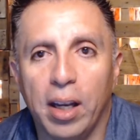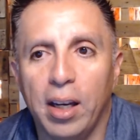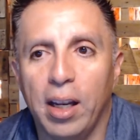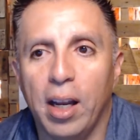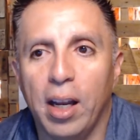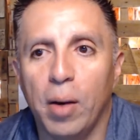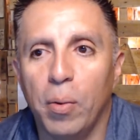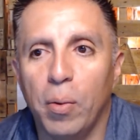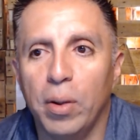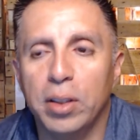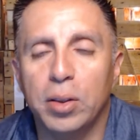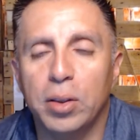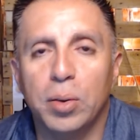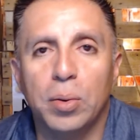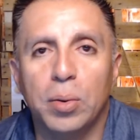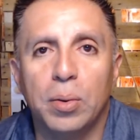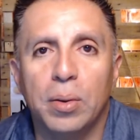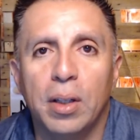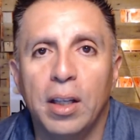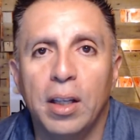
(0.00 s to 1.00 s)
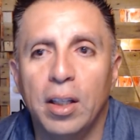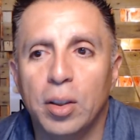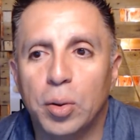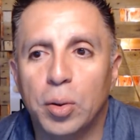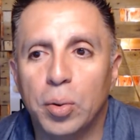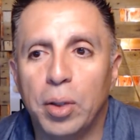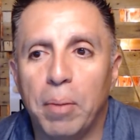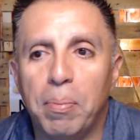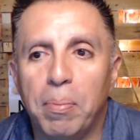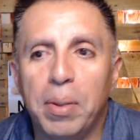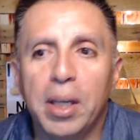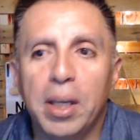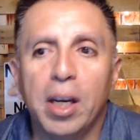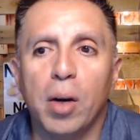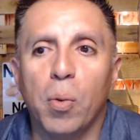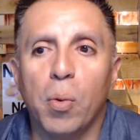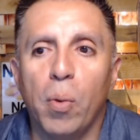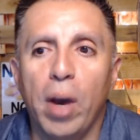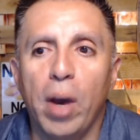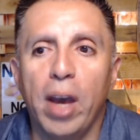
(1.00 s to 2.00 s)
and I went to the
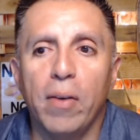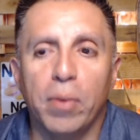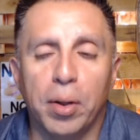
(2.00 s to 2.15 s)
bigger wave